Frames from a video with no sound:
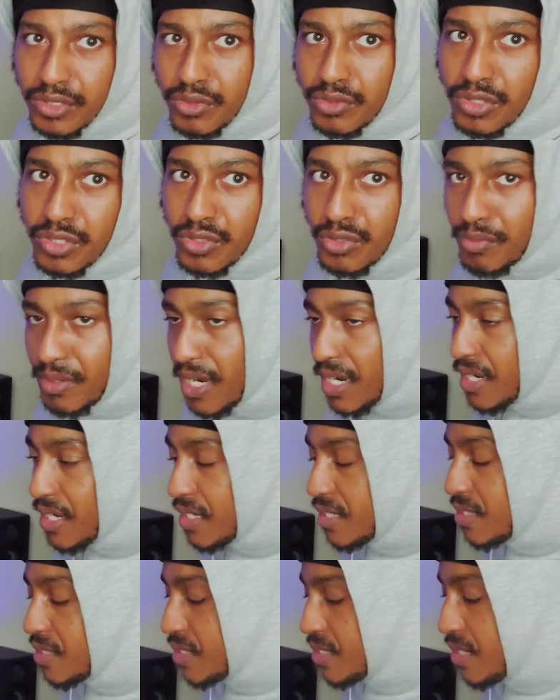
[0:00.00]
new too, but I'll
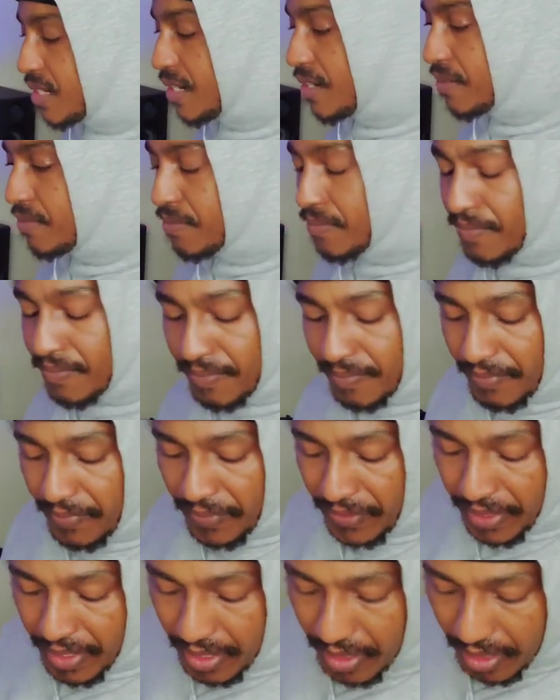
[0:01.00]
get into that.
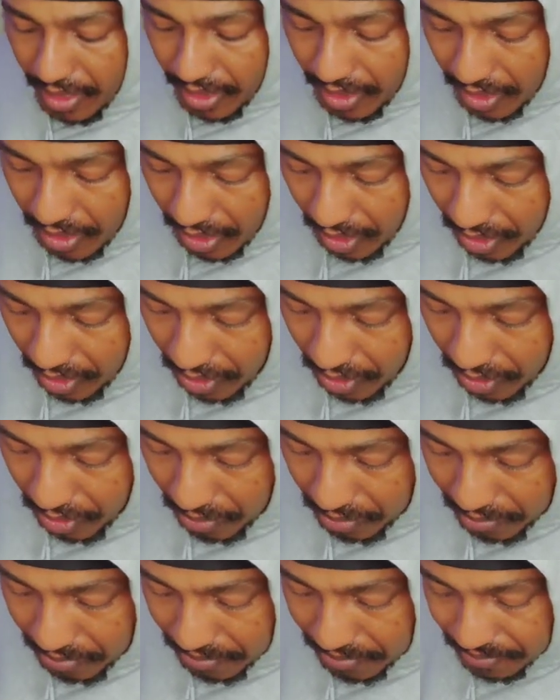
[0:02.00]

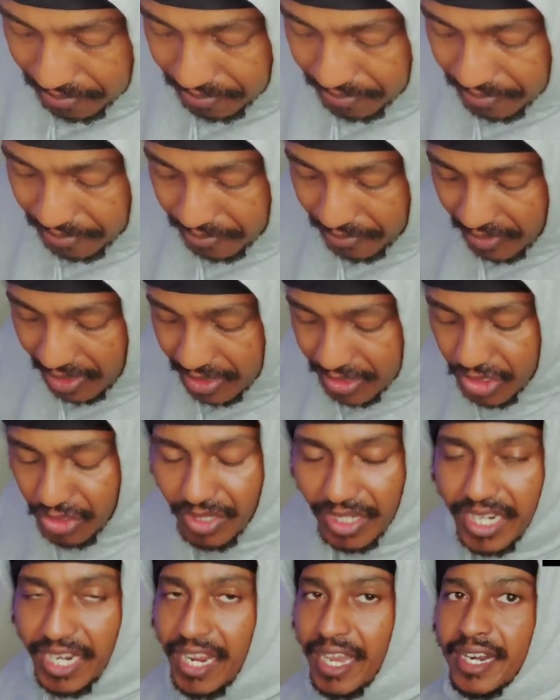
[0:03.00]
So
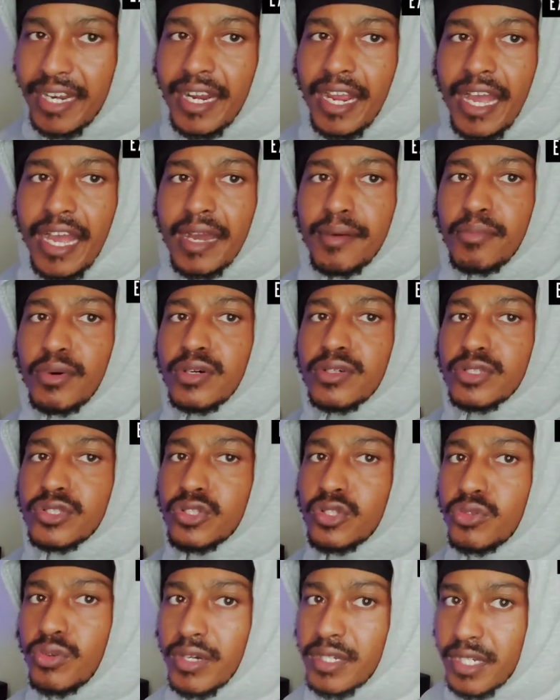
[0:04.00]
the Kaotica Eyeball
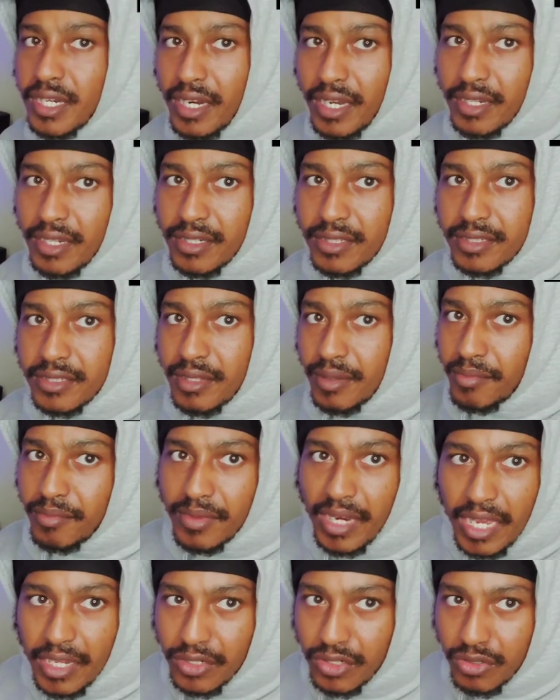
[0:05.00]
is $200. I'm
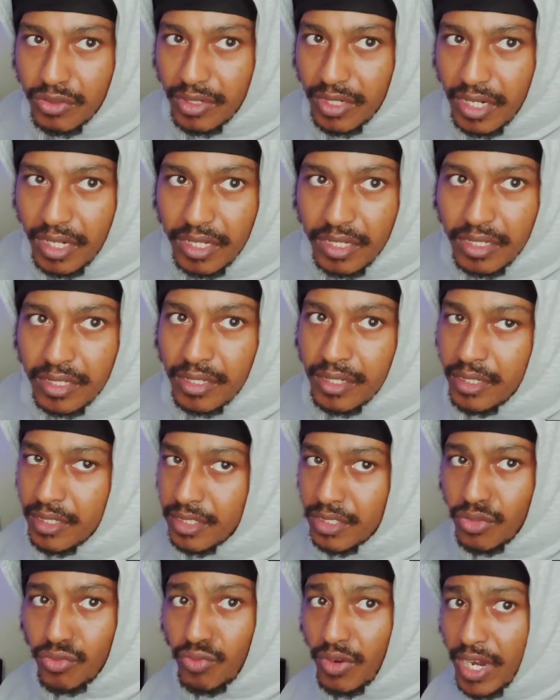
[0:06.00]
not doing that.
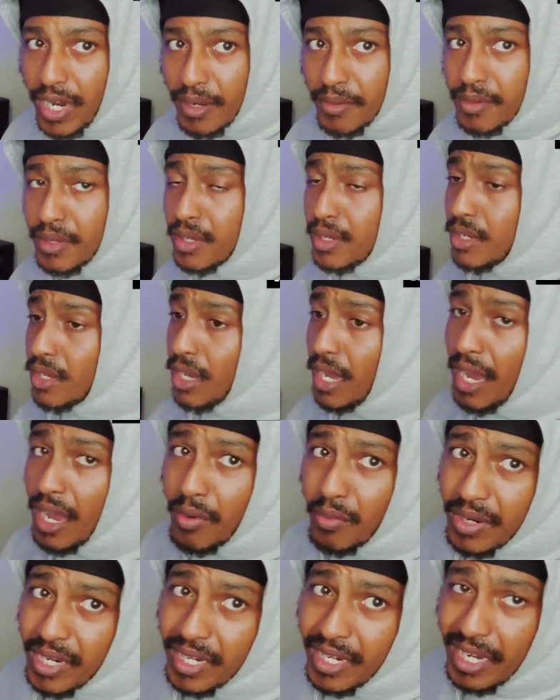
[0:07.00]
It's a wrap. I
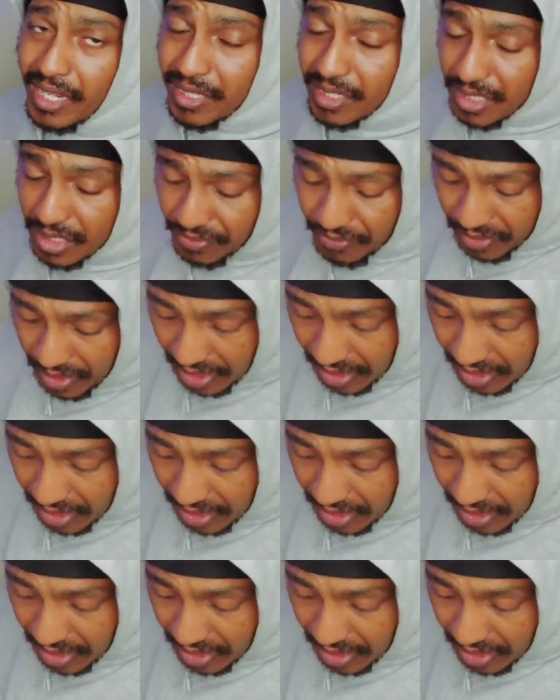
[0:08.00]
went and got this for